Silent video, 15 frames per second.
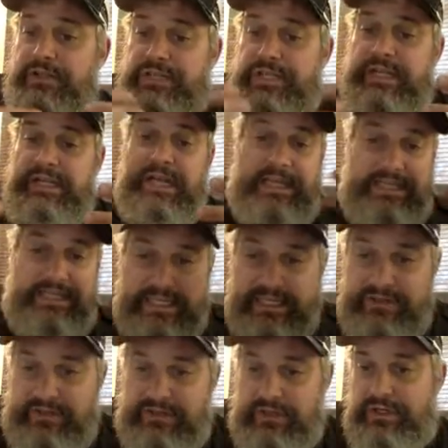
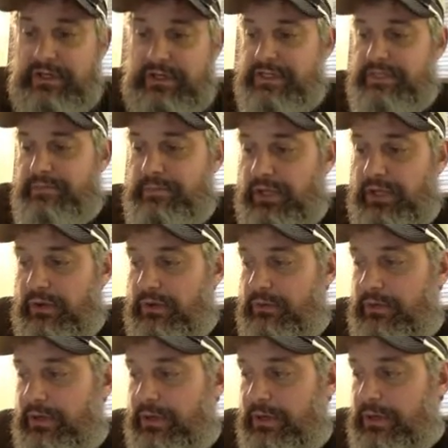Technology and ideas are going to
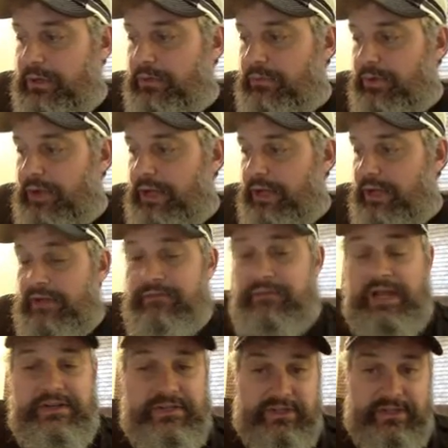explode,
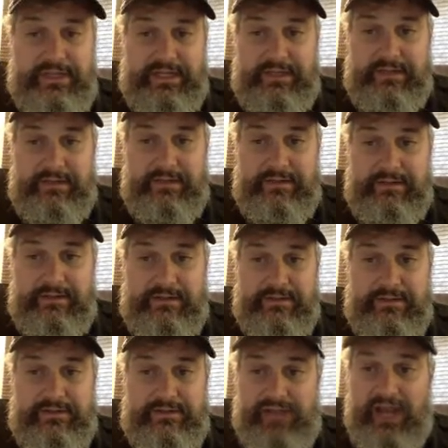right?
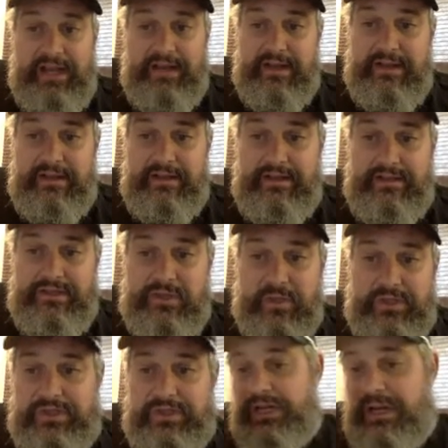Eventually,
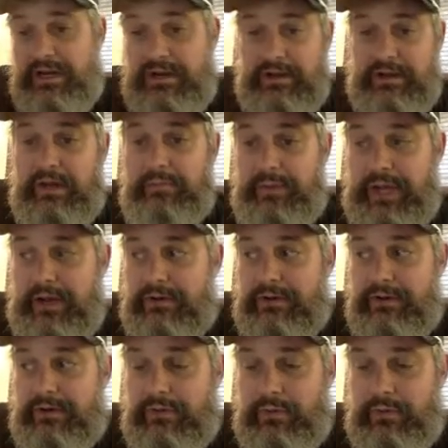China is going to share